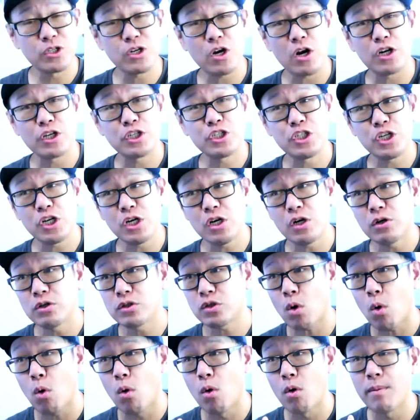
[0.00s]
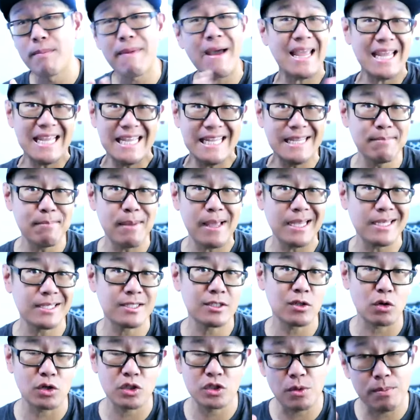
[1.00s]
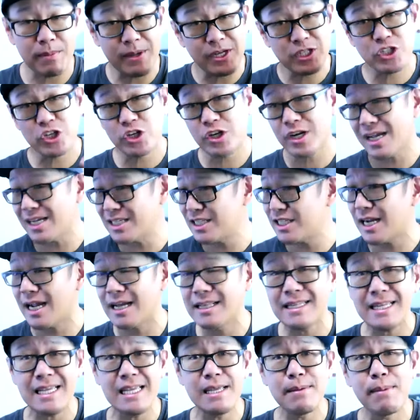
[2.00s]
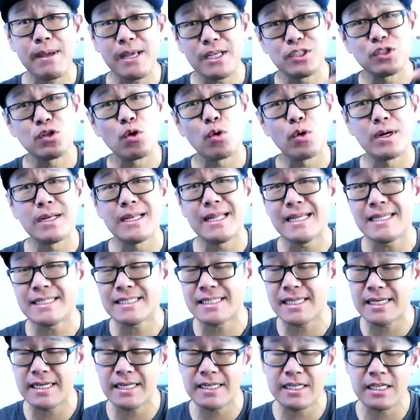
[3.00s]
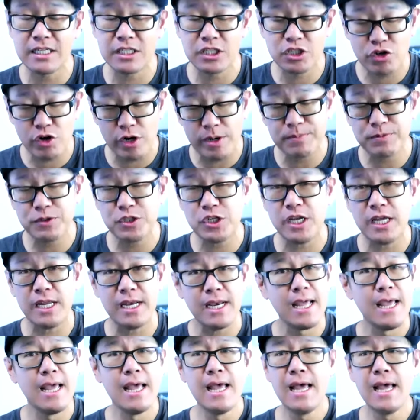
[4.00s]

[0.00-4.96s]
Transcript: card shows or my eBay store. So make sure you guys check out the eBay store. Link's in the description.